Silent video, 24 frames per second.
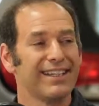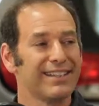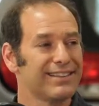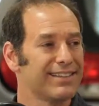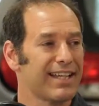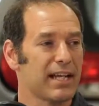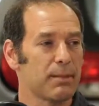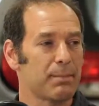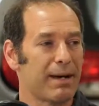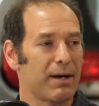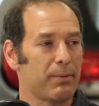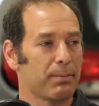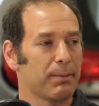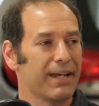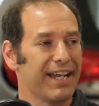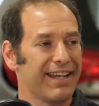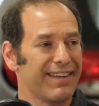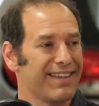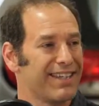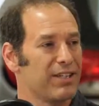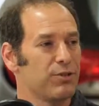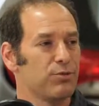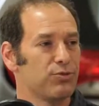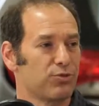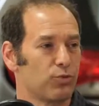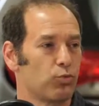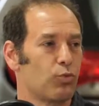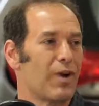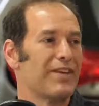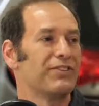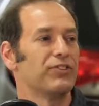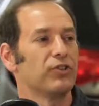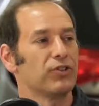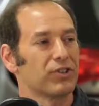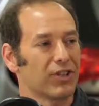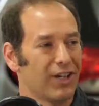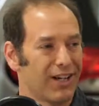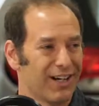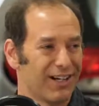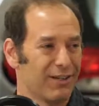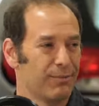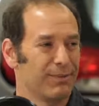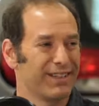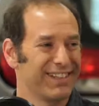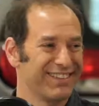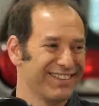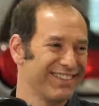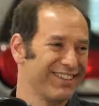It's not about getting the used rental car
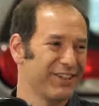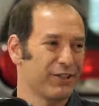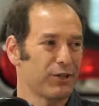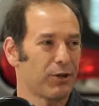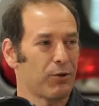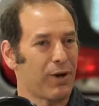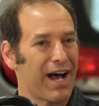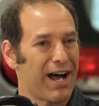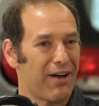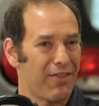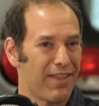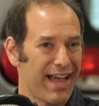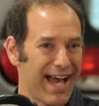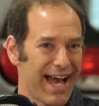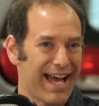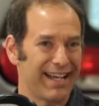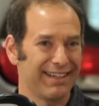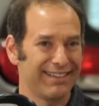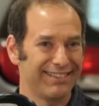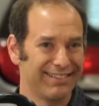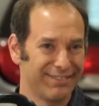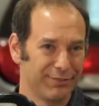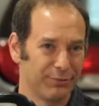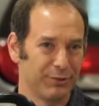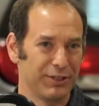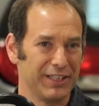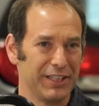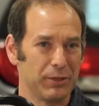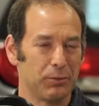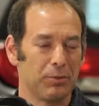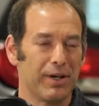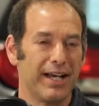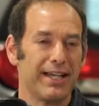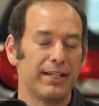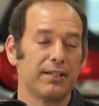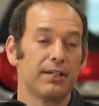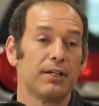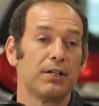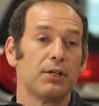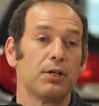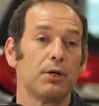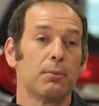because you don't know how that really went.